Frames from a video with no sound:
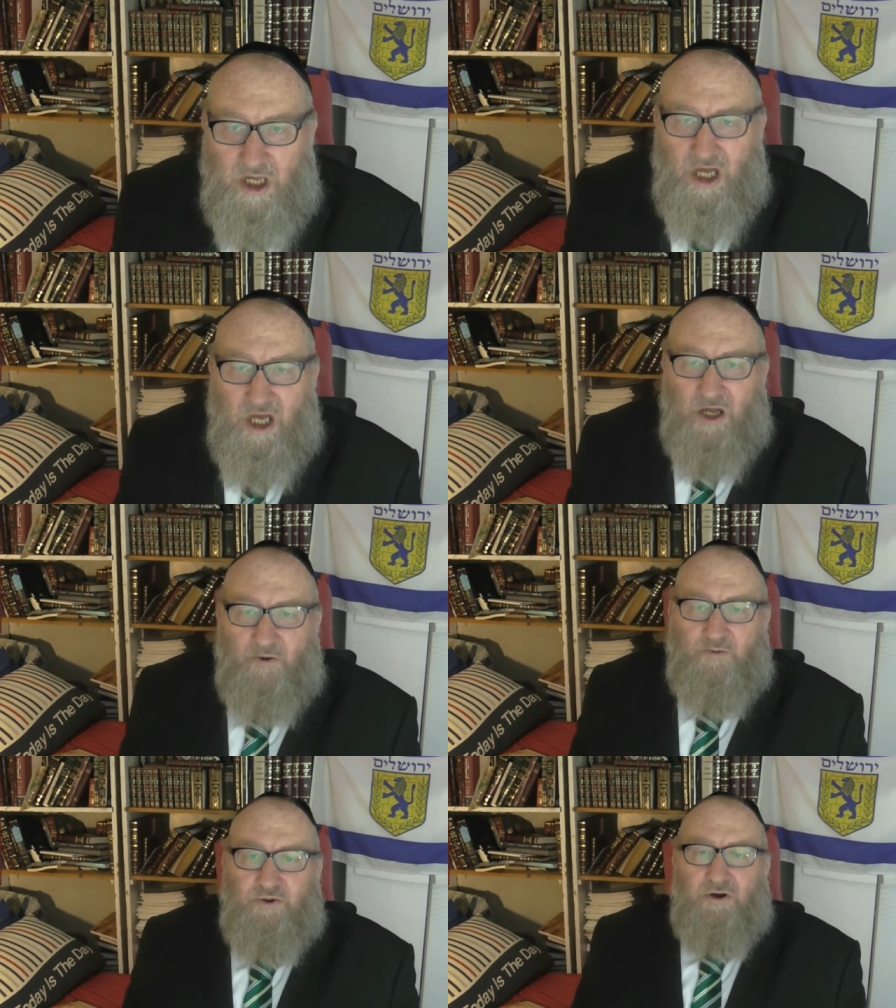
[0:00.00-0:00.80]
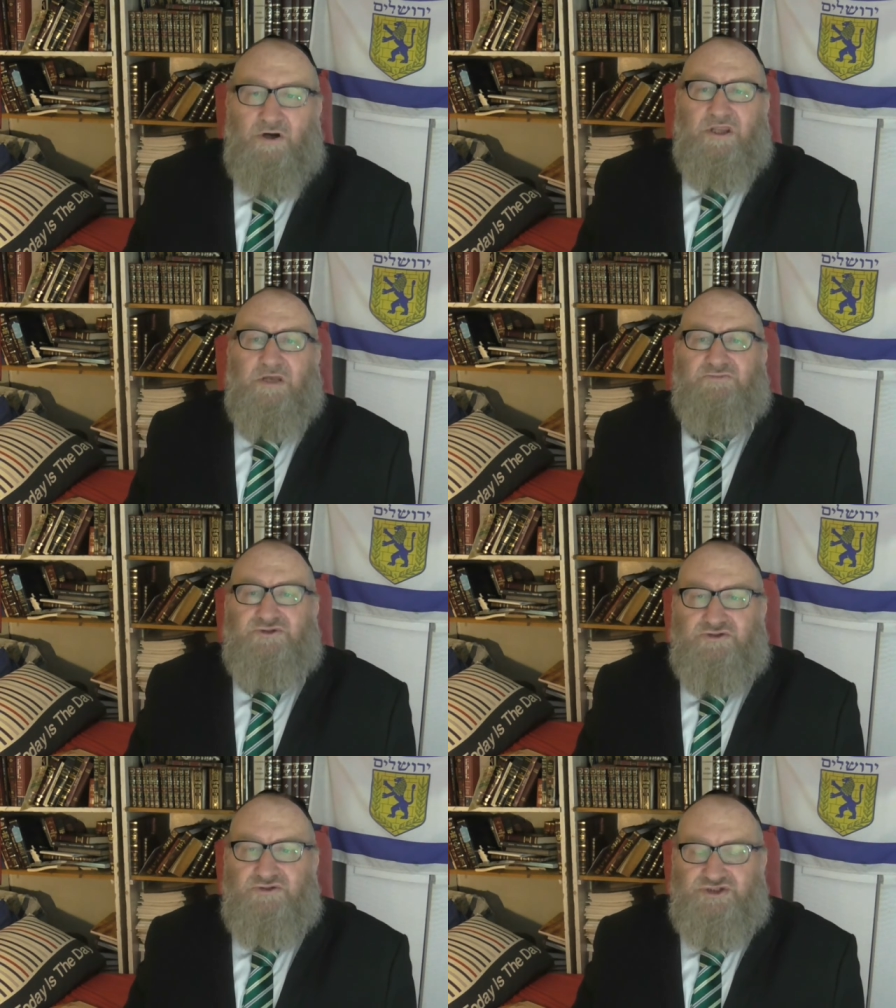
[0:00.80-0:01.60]
uh, for them
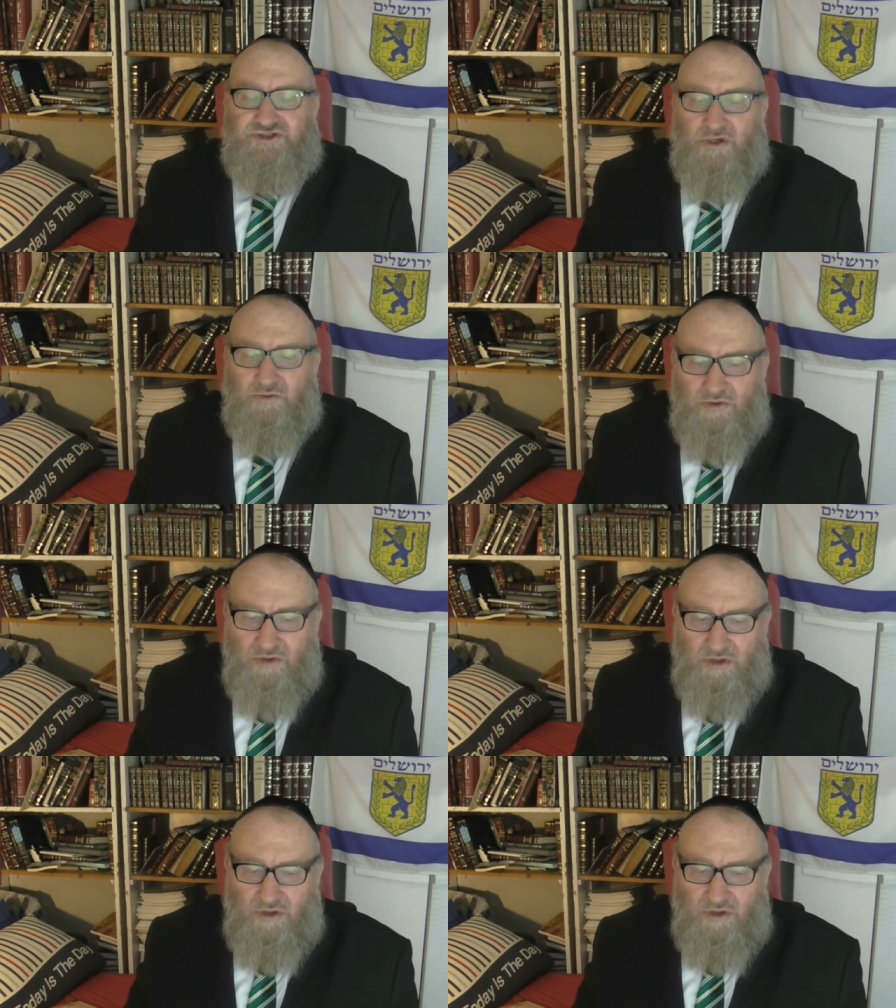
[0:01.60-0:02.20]
to do so.